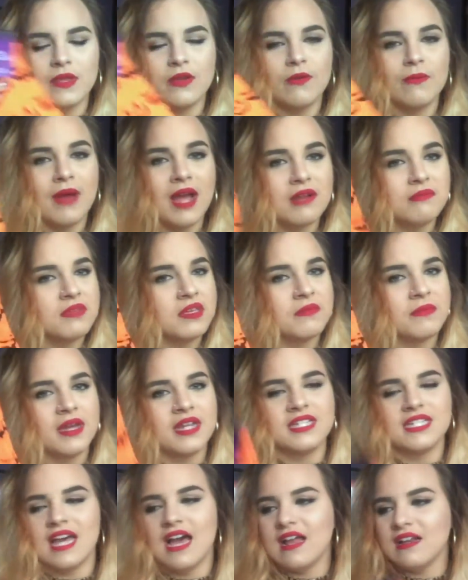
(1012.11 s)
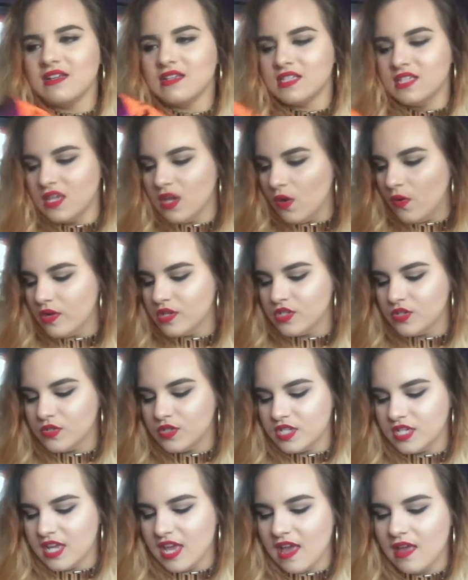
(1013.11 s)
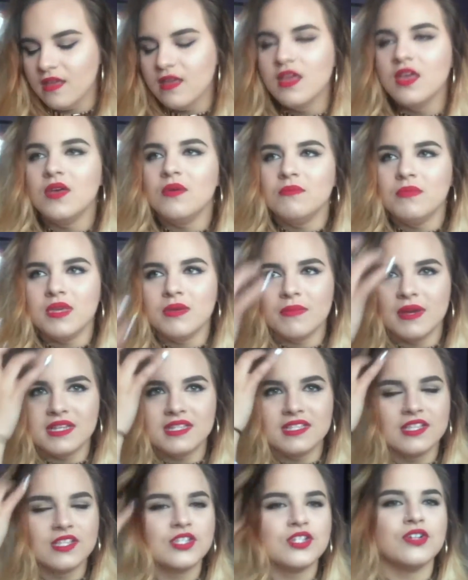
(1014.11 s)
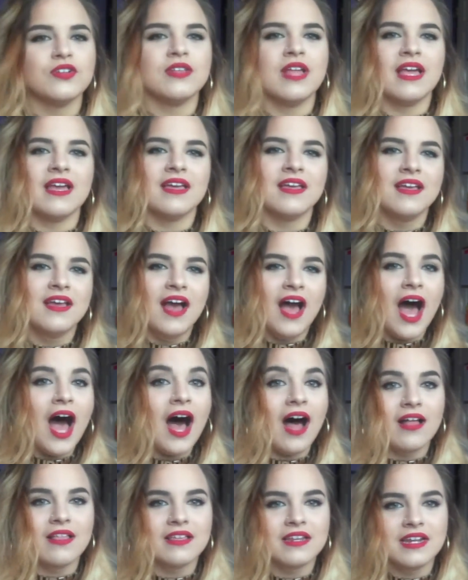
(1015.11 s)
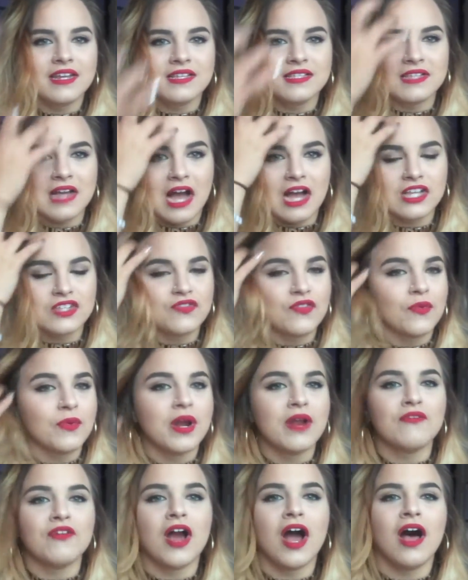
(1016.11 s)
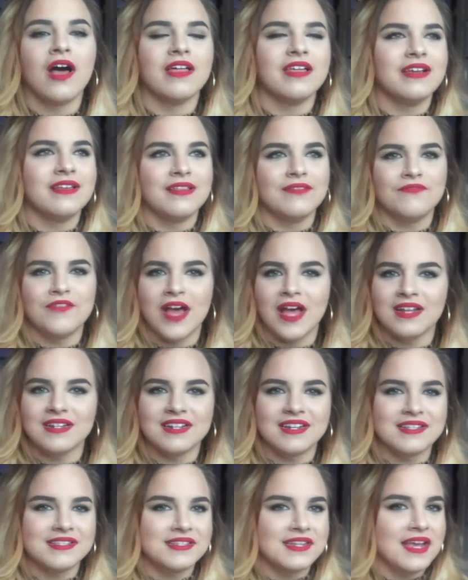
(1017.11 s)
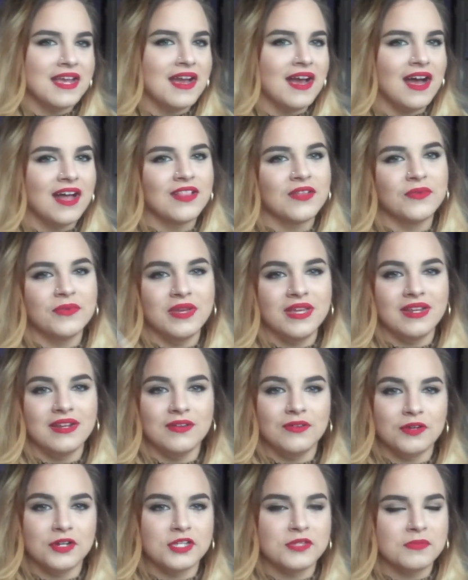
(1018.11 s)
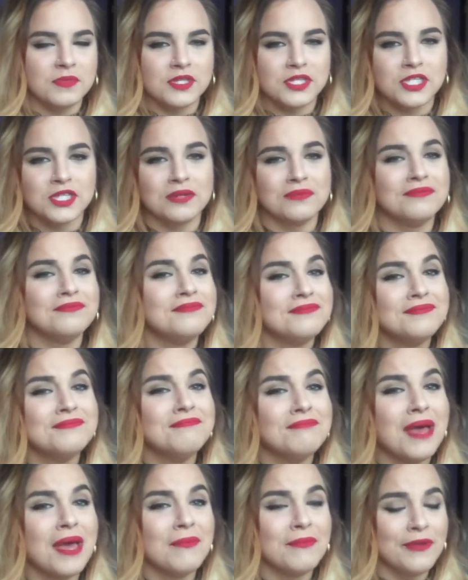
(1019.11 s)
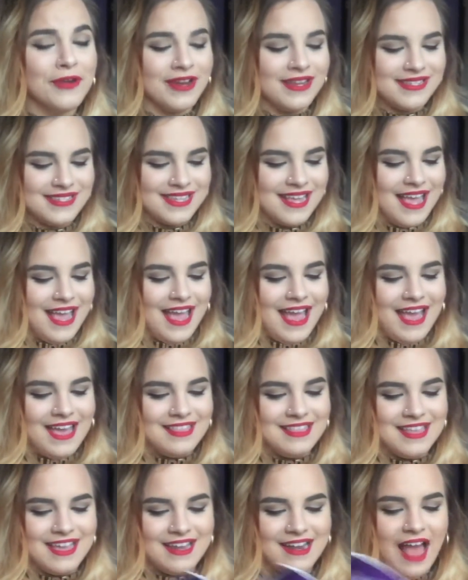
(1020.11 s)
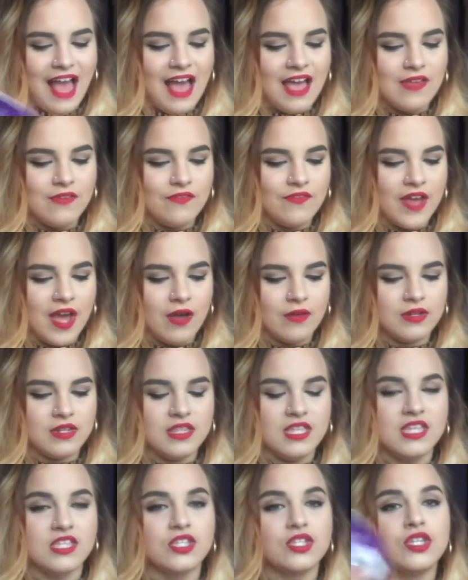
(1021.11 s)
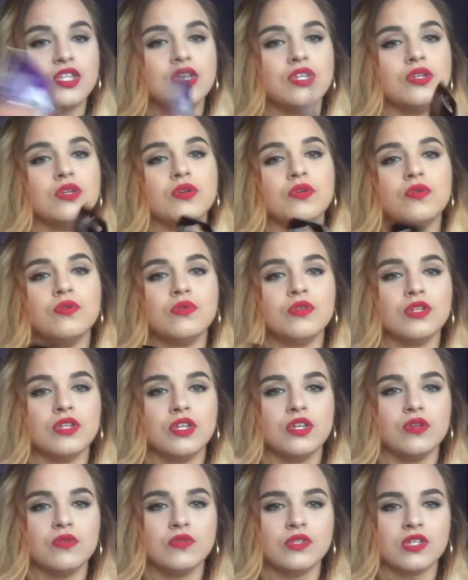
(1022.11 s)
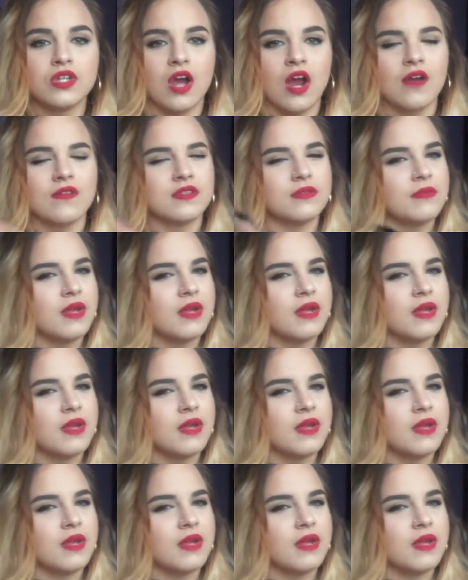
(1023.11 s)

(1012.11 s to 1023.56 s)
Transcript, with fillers: They remind me of my dad because he always used to get me and my sister like holiday socks for whatever holiday, like Valentine's Day, Halloween, Christmas, so memories. And then I found these cute scarves.